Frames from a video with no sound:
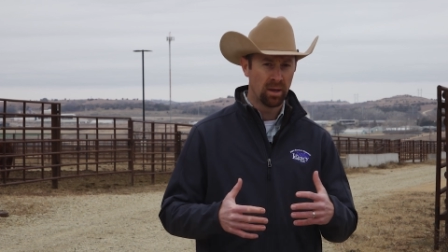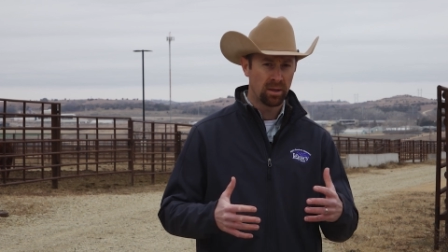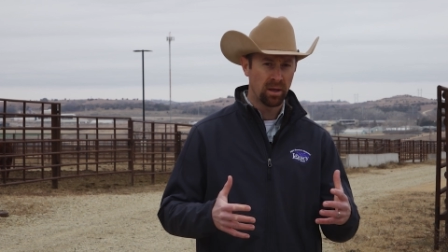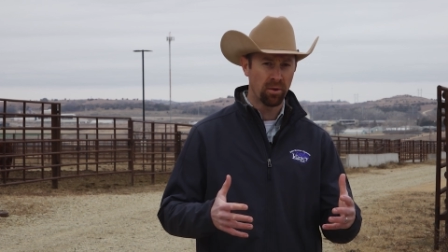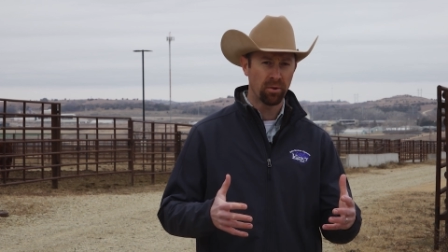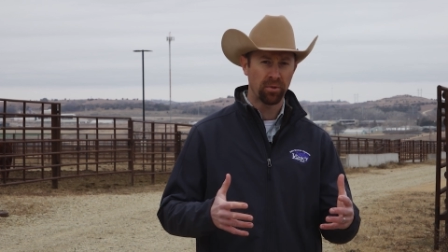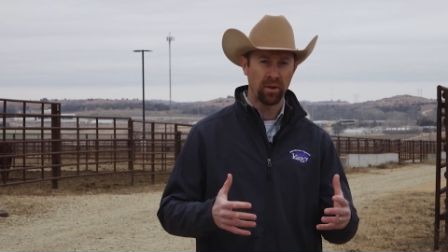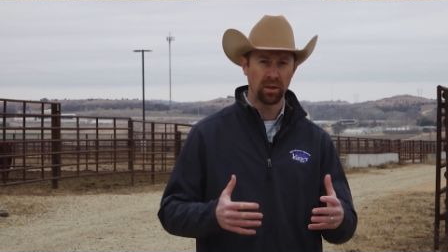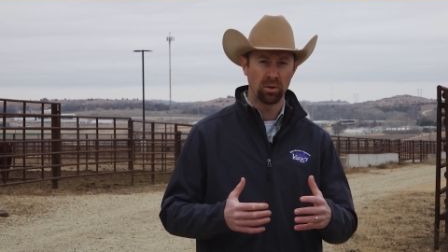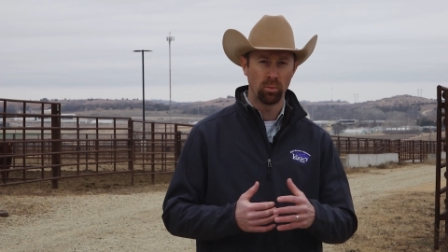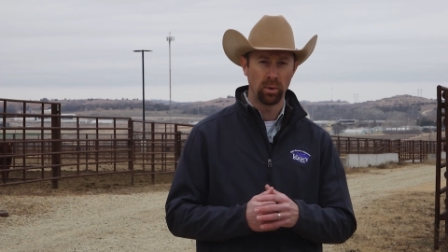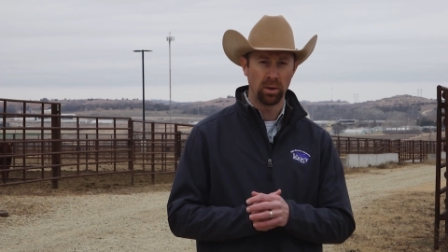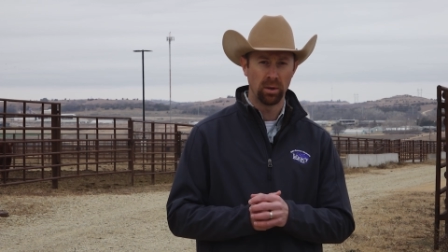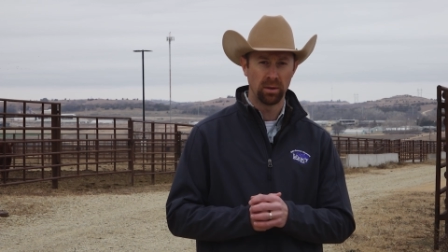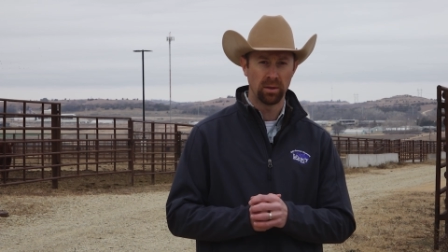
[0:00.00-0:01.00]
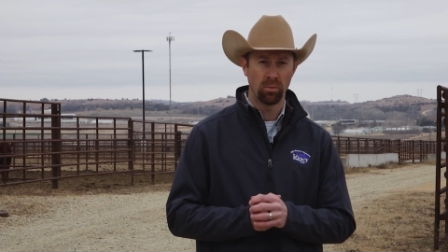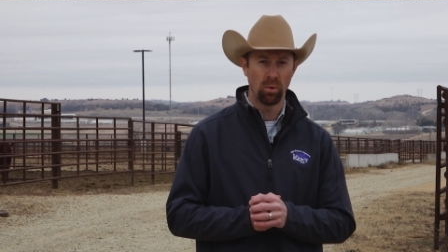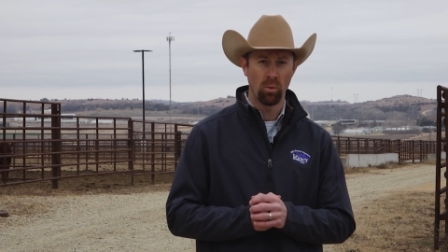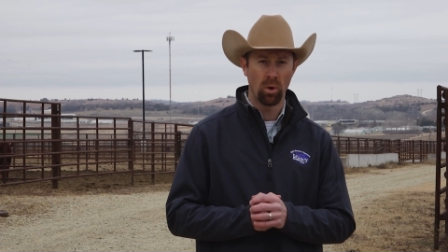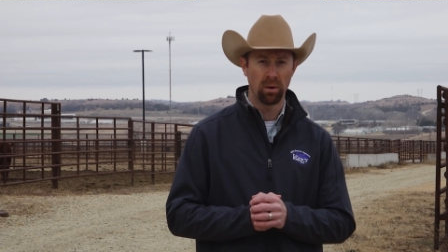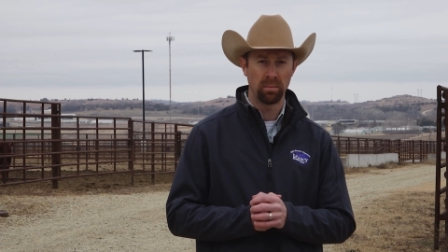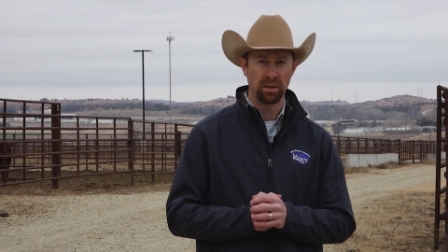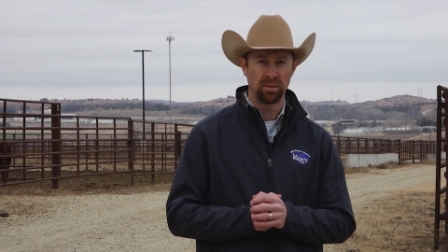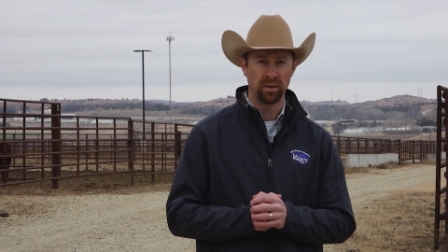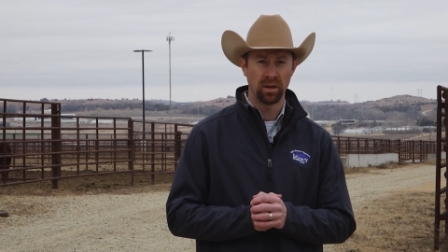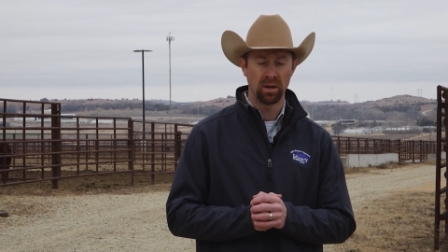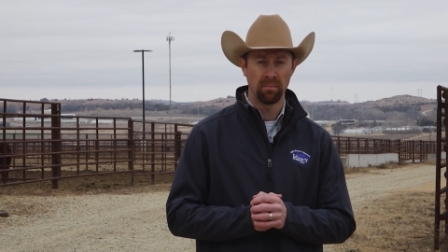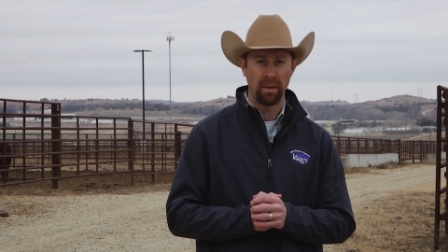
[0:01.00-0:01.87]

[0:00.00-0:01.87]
The other thing that we, that we want to be thinking